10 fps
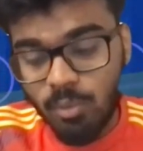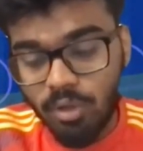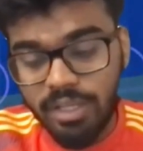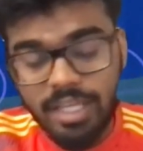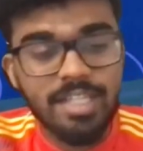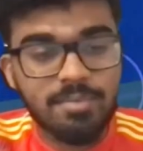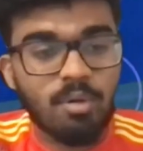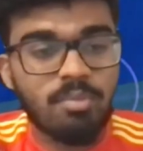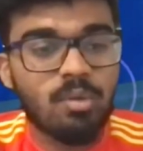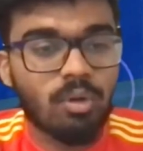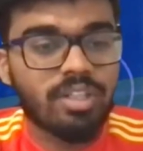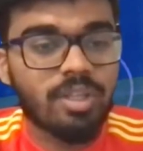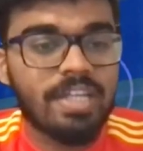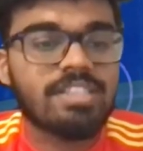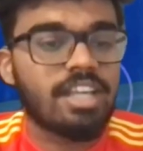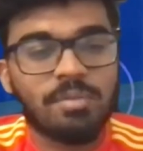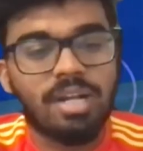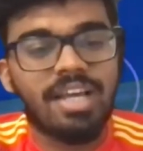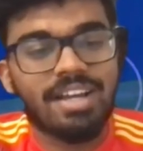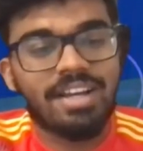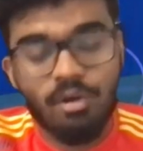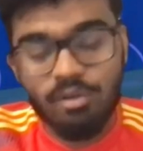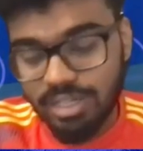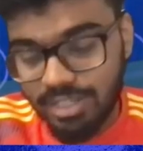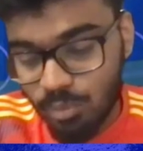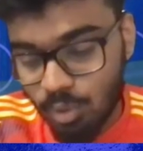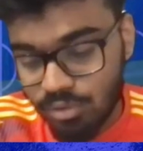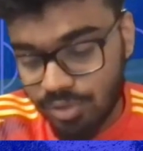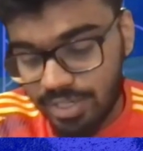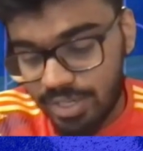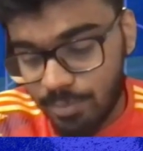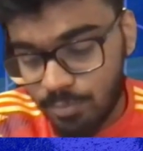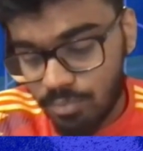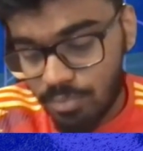one of the best player currently in the world right now.